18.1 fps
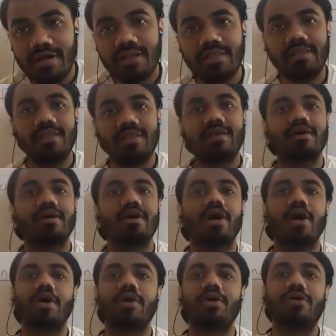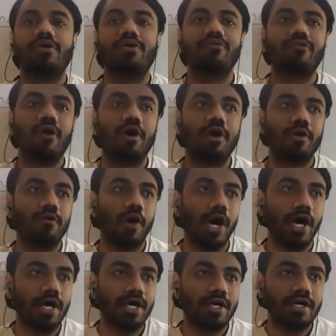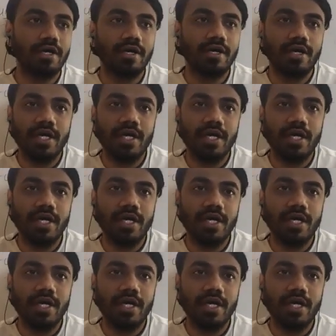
run or go for a walk,